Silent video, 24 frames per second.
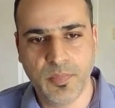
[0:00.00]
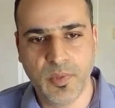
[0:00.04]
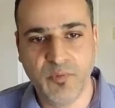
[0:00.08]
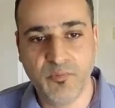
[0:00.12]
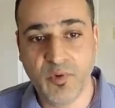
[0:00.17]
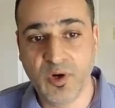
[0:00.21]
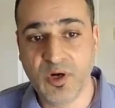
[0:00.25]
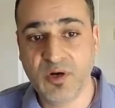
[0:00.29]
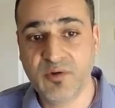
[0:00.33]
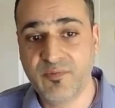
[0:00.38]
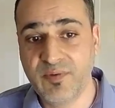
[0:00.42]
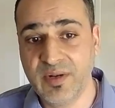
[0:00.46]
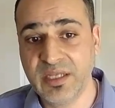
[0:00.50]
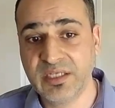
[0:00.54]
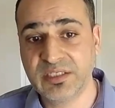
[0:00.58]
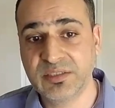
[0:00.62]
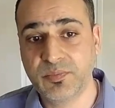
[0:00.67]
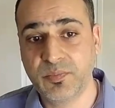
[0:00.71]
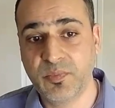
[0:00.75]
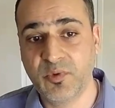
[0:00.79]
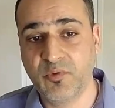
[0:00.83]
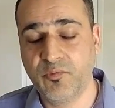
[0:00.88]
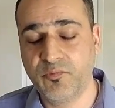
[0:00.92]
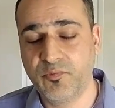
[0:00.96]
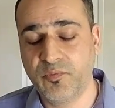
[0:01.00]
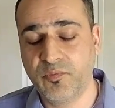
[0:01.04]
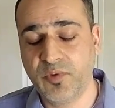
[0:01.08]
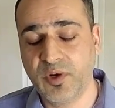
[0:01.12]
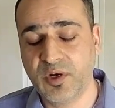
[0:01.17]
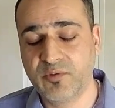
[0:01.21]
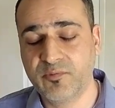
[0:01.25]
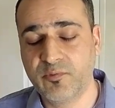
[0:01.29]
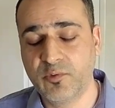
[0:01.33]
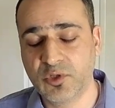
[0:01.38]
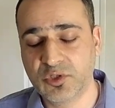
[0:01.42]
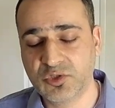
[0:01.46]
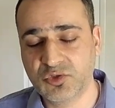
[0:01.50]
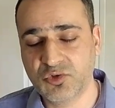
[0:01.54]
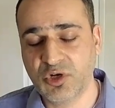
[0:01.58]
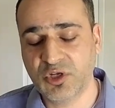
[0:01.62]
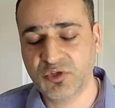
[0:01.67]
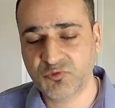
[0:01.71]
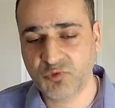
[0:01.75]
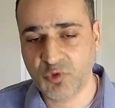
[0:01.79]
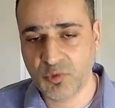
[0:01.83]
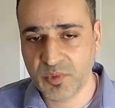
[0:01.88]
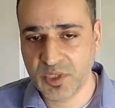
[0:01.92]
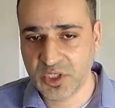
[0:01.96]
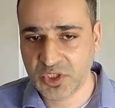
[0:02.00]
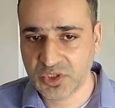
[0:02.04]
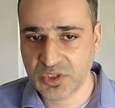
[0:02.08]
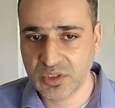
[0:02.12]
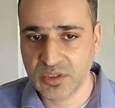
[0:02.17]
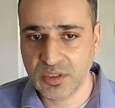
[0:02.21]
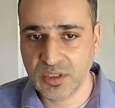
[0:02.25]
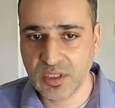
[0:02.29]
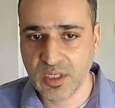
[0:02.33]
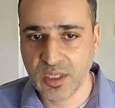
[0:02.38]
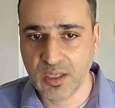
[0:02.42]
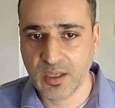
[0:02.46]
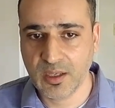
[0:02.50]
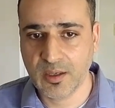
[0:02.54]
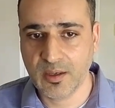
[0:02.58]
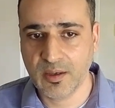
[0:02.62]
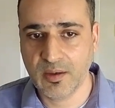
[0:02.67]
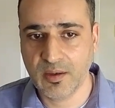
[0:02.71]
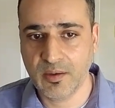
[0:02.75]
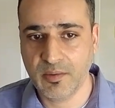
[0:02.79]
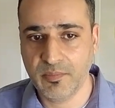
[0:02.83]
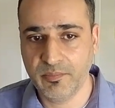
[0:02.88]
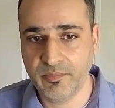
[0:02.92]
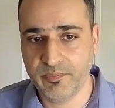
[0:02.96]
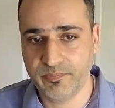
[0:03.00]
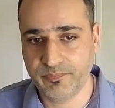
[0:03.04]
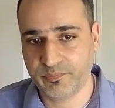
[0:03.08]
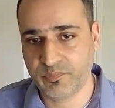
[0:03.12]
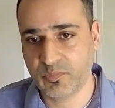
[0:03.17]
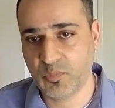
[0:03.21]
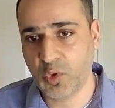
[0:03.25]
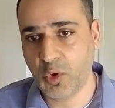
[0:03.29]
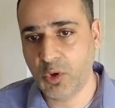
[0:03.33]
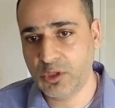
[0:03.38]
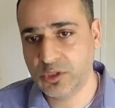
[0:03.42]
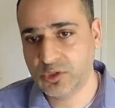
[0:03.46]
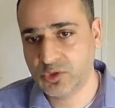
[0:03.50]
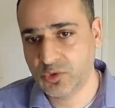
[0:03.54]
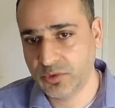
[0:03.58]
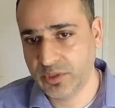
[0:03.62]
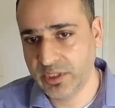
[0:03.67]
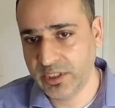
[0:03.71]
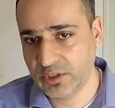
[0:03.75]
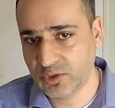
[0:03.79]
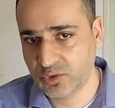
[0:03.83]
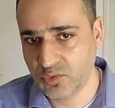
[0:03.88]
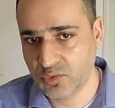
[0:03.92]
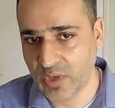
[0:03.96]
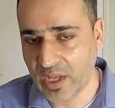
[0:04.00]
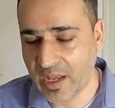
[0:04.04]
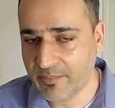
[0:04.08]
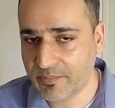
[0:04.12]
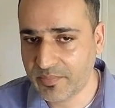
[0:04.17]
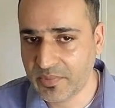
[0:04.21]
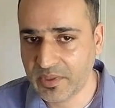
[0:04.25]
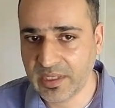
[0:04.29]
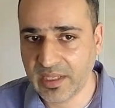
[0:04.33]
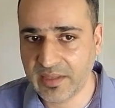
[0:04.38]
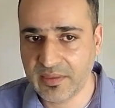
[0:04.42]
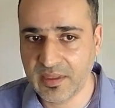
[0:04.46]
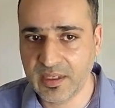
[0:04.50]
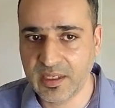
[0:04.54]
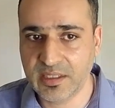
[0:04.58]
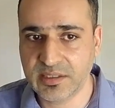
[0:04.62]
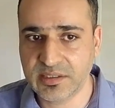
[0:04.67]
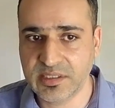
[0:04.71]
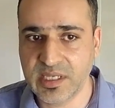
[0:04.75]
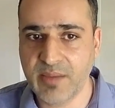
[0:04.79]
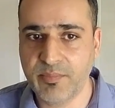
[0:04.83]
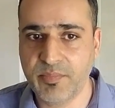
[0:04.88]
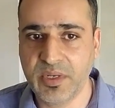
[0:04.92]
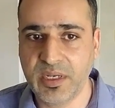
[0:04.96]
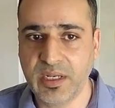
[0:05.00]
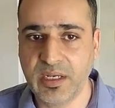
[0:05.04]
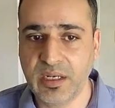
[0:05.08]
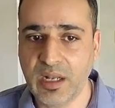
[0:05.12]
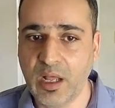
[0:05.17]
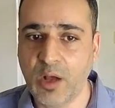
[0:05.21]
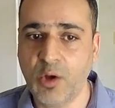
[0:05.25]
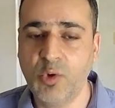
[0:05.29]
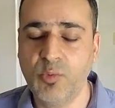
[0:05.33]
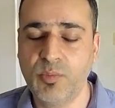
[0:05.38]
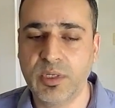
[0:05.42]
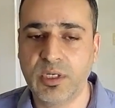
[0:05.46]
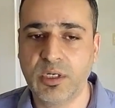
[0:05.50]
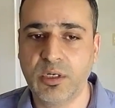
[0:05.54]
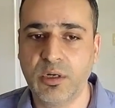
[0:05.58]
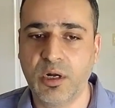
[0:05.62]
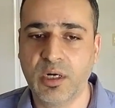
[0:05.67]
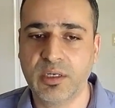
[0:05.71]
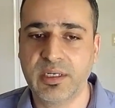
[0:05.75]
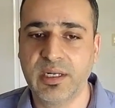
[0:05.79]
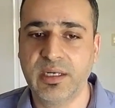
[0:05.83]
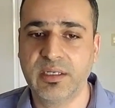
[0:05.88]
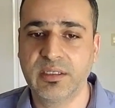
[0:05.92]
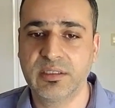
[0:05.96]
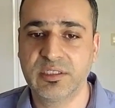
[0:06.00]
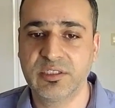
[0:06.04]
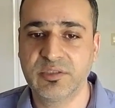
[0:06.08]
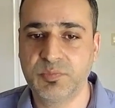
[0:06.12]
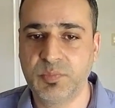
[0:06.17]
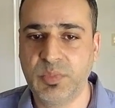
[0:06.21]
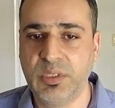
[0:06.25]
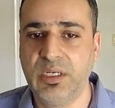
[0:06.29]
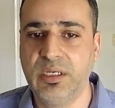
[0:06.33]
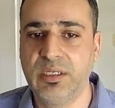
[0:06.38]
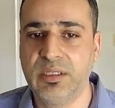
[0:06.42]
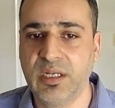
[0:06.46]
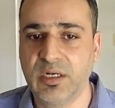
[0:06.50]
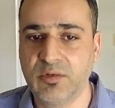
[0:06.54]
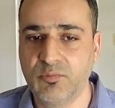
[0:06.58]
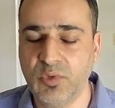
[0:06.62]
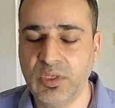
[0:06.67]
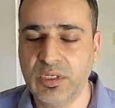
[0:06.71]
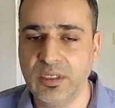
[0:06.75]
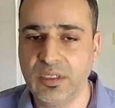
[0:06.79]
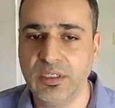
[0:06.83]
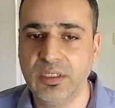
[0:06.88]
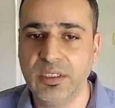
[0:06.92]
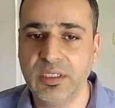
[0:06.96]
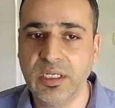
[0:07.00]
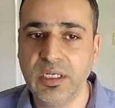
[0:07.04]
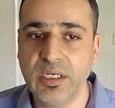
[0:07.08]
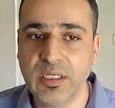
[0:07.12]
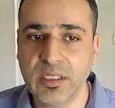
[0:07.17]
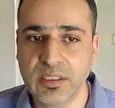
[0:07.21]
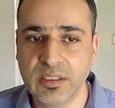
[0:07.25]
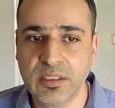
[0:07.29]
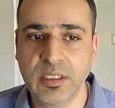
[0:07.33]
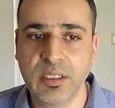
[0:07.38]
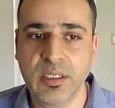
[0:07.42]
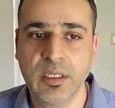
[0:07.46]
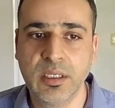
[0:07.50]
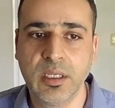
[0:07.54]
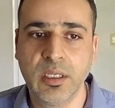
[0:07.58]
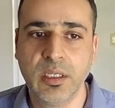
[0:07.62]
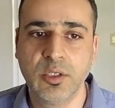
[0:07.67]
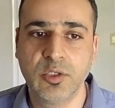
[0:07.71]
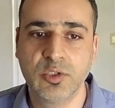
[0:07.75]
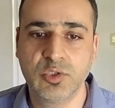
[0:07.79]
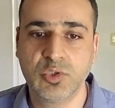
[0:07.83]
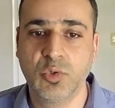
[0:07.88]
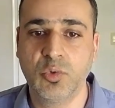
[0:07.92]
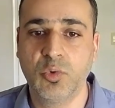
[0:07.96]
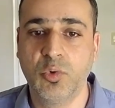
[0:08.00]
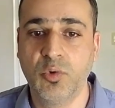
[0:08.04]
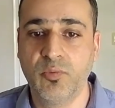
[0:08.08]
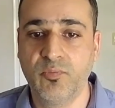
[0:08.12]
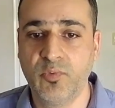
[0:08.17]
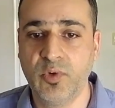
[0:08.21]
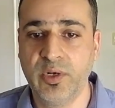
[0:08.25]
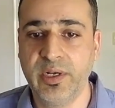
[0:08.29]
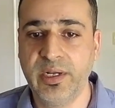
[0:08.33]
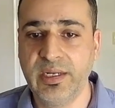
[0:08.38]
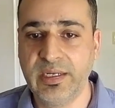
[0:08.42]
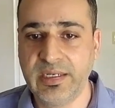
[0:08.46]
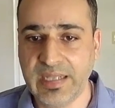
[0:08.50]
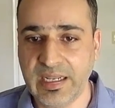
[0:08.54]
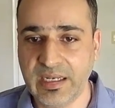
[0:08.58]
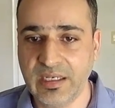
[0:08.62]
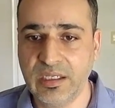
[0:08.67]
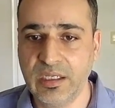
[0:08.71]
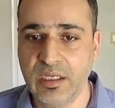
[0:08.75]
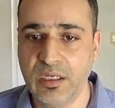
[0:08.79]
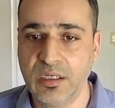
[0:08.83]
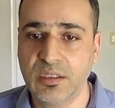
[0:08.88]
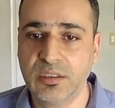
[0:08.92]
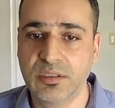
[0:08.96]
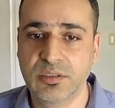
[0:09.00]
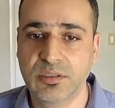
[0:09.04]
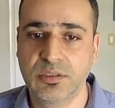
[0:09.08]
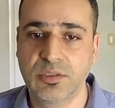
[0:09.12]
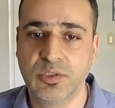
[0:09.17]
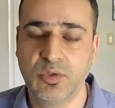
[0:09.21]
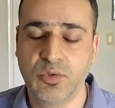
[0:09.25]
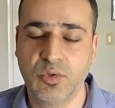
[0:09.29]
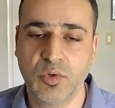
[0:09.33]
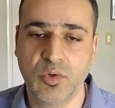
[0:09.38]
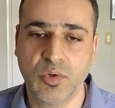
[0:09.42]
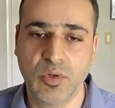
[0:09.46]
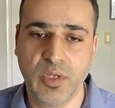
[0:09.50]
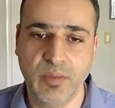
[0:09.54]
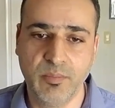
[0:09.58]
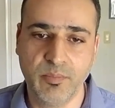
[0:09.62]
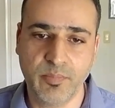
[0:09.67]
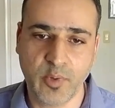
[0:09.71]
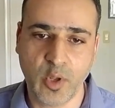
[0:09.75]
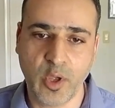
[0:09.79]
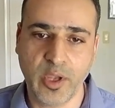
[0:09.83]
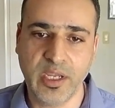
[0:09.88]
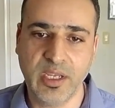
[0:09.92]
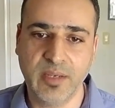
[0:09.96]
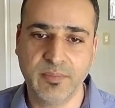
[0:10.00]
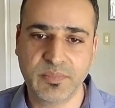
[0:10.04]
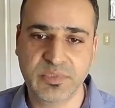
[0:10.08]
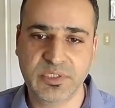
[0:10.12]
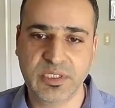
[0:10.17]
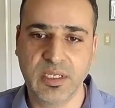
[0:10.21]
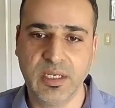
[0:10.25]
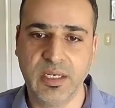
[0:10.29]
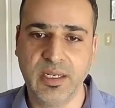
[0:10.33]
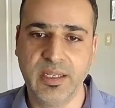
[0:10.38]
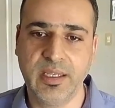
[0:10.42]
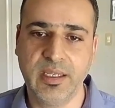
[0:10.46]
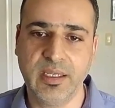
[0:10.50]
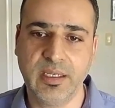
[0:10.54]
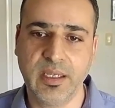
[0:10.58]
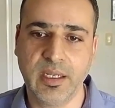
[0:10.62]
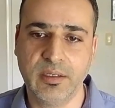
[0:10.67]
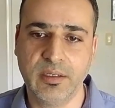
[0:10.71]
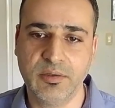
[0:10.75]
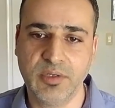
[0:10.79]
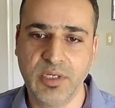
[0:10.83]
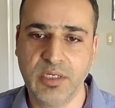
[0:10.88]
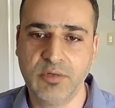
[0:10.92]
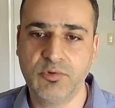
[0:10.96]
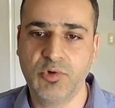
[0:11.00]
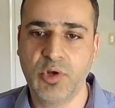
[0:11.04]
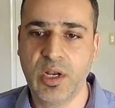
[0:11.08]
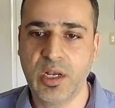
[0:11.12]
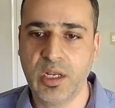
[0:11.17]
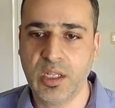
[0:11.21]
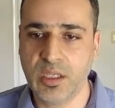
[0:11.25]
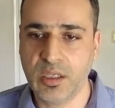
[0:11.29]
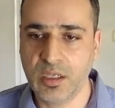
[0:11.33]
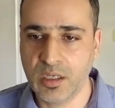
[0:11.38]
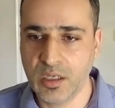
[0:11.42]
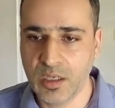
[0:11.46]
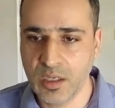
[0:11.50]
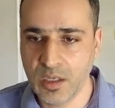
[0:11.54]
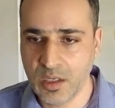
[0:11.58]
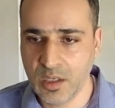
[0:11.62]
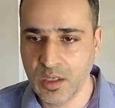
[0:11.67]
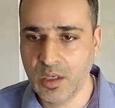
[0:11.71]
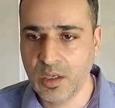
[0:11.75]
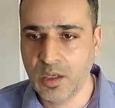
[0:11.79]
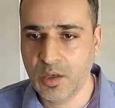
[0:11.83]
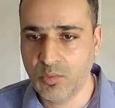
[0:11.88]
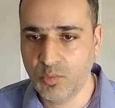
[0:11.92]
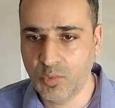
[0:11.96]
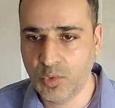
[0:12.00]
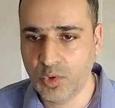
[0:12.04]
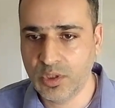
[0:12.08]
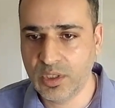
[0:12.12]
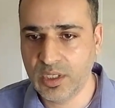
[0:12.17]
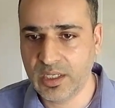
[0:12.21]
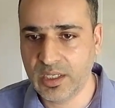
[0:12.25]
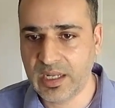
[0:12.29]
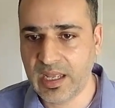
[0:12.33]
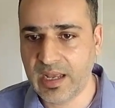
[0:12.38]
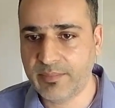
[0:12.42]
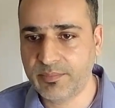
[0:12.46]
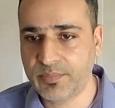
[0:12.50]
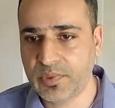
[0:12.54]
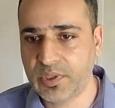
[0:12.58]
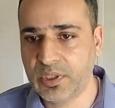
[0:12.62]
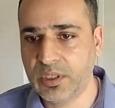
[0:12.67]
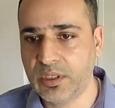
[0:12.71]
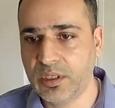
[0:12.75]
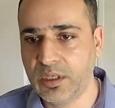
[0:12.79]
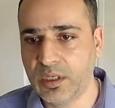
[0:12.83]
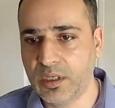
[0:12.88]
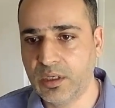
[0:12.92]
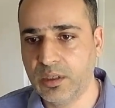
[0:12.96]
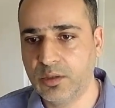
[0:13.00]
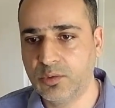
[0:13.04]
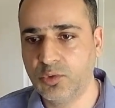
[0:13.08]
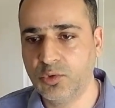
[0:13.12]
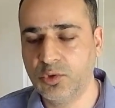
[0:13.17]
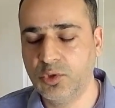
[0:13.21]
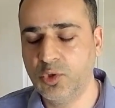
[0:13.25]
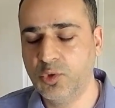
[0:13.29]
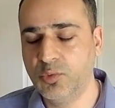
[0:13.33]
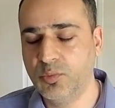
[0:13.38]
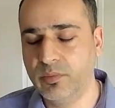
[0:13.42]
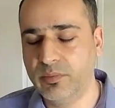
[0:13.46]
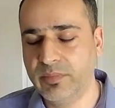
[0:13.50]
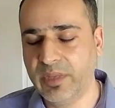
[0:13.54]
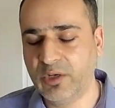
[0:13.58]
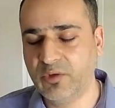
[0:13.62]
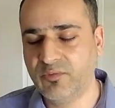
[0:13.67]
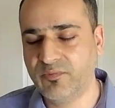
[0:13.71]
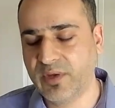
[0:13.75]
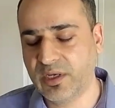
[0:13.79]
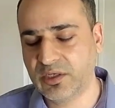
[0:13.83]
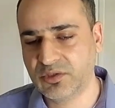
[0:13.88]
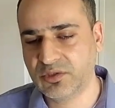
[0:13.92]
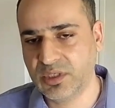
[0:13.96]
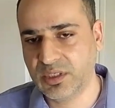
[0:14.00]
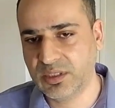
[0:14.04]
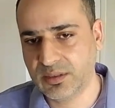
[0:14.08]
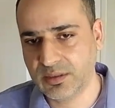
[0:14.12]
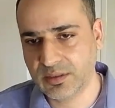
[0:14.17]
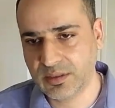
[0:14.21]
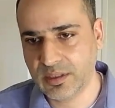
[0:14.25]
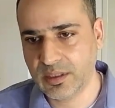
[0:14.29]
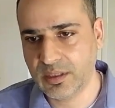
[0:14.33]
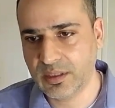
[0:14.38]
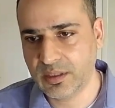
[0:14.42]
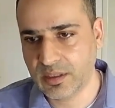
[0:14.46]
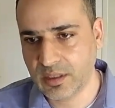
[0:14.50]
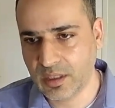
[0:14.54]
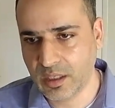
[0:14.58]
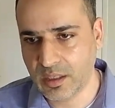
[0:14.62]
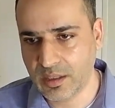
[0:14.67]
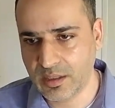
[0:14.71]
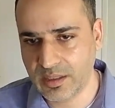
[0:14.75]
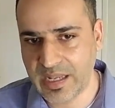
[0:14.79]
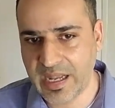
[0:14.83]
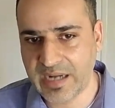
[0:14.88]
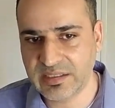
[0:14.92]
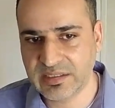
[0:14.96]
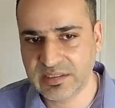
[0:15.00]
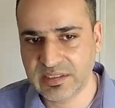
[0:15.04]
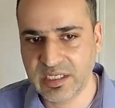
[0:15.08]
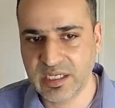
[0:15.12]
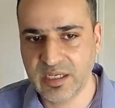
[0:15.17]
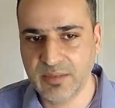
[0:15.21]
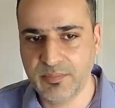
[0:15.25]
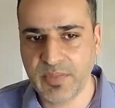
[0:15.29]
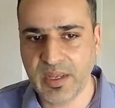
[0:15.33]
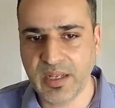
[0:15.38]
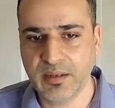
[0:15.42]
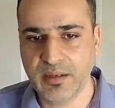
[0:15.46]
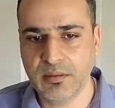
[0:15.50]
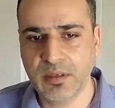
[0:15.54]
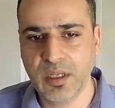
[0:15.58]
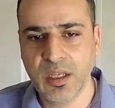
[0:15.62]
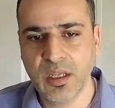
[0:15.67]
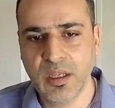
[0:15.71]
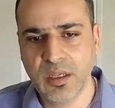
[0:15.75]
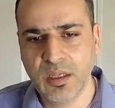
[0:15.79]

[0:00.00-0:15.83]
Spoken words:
workforce transformation also needs to happen. I think it's happening now, but not at the speed that we really need it. So hopefully in 10 years, employee upskilling and retraining would adapt to new manufacturing landscape, and